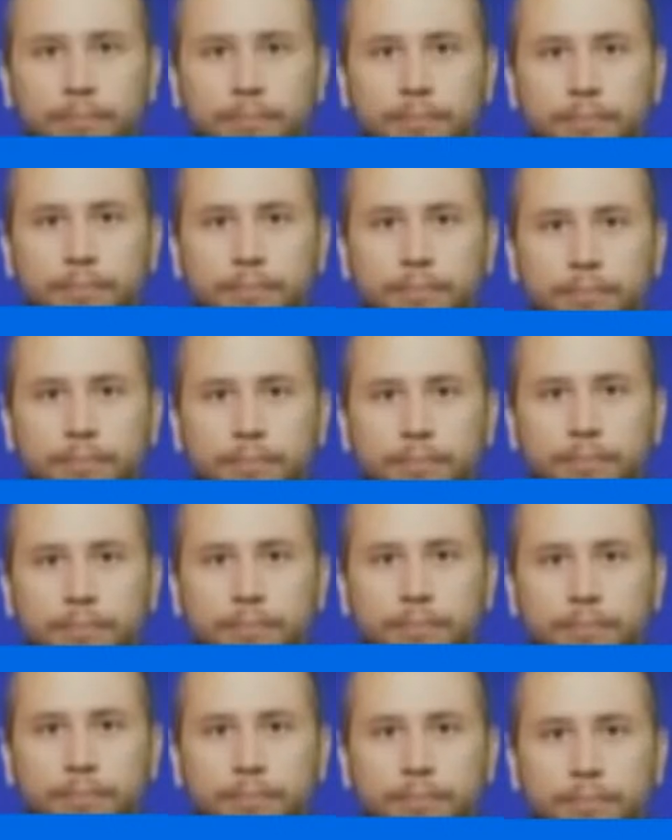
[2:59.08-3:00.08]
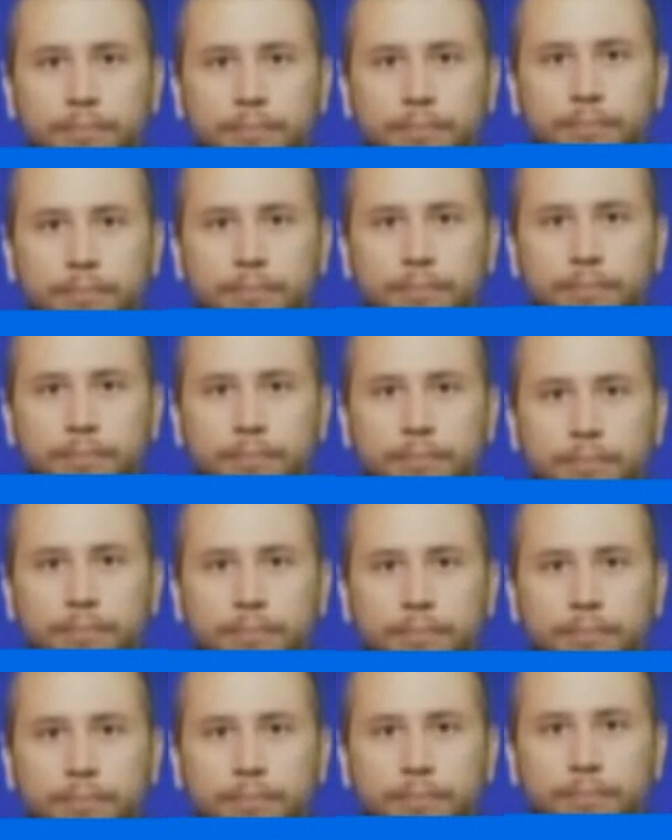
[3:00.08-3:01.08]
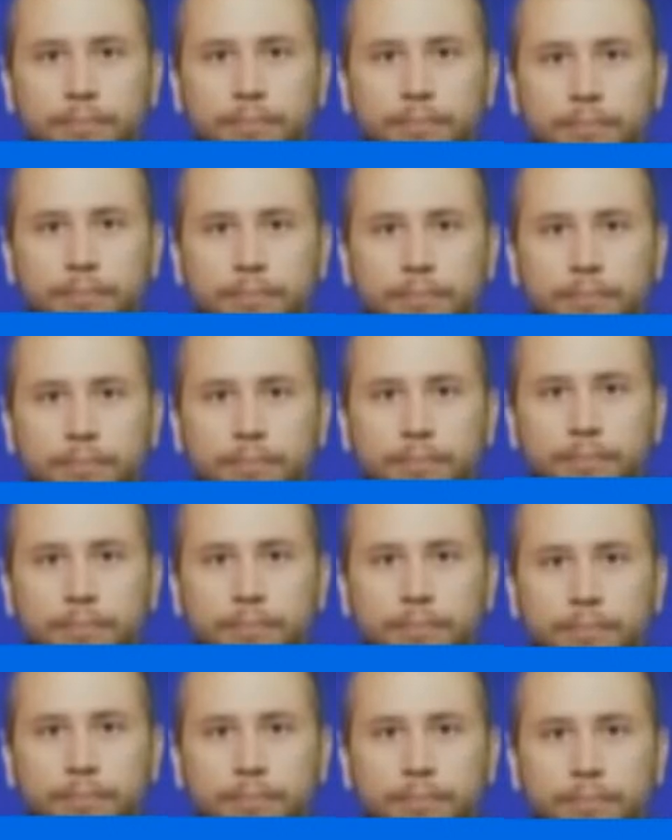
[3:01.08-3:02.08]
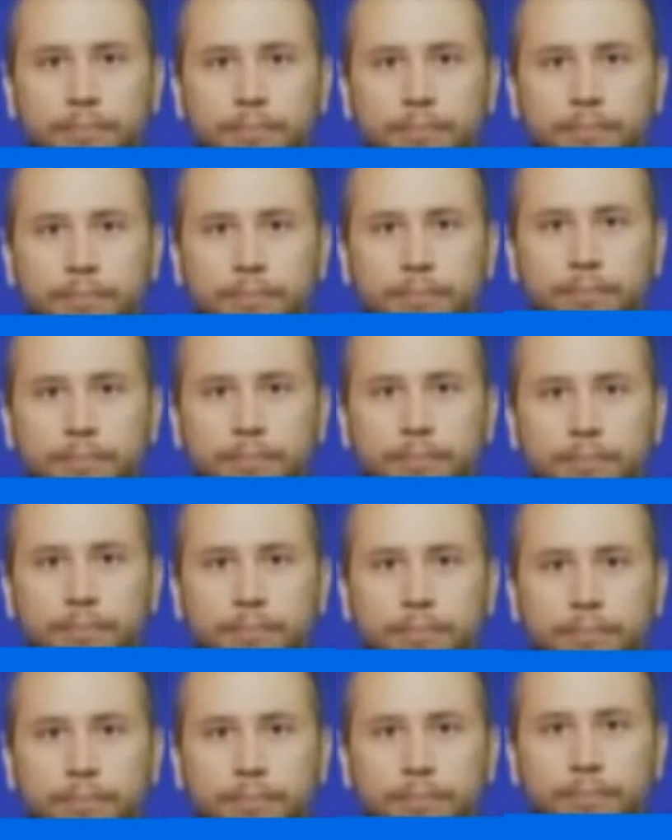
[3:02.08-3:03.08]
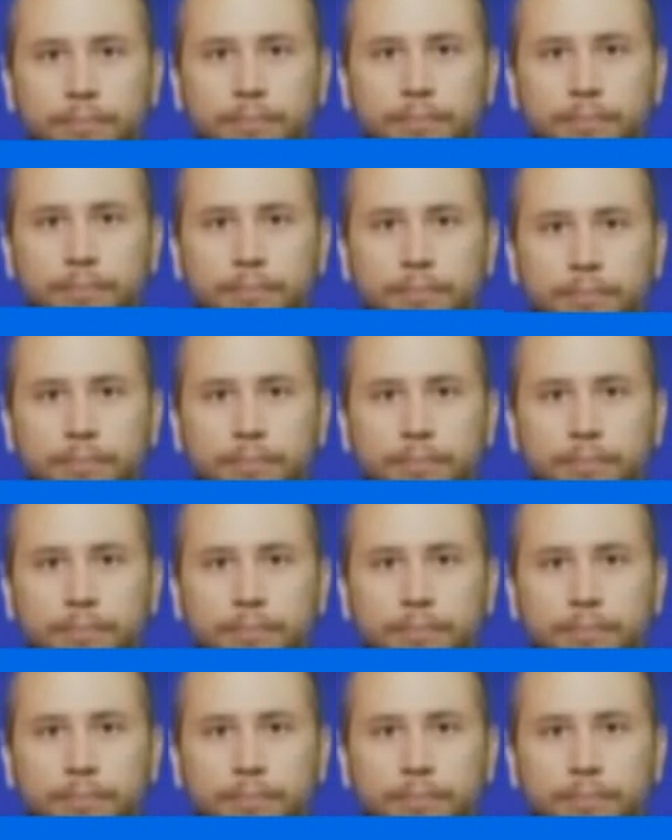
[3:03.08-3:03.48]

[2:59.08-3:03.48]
(silent)